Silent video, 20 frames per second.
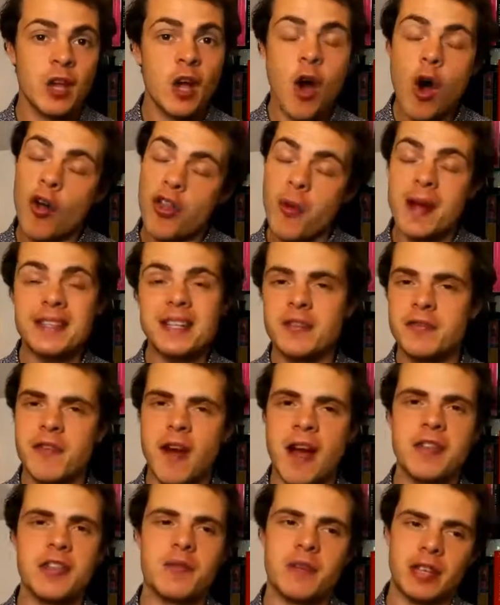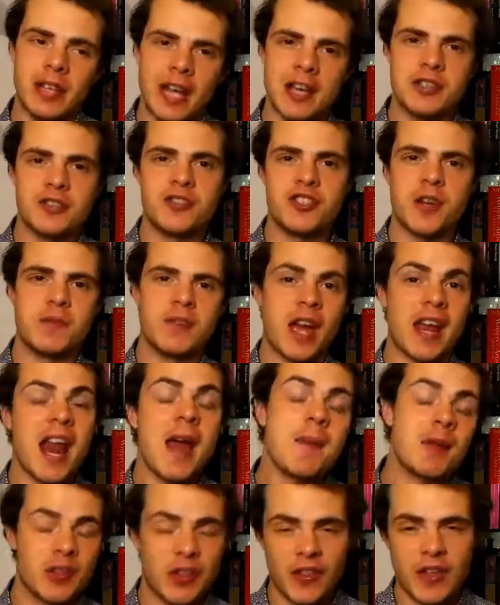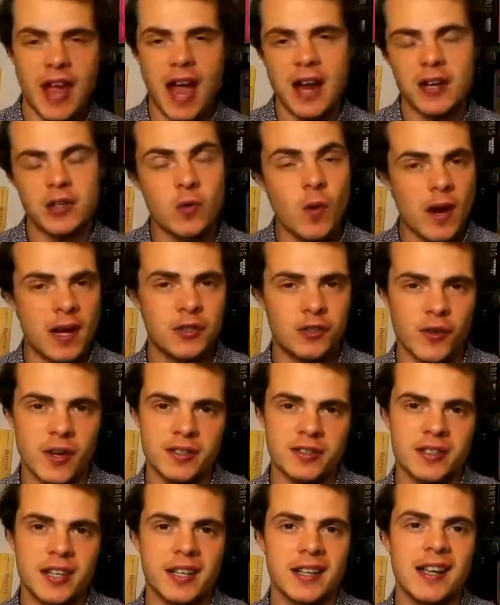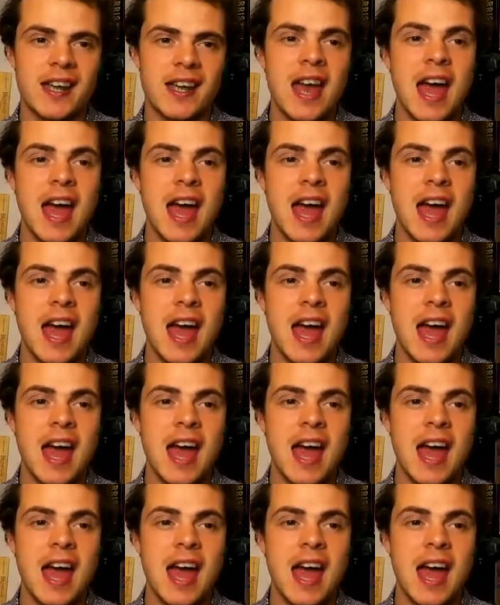although I did find the relationship dynamic that they had quite interesting,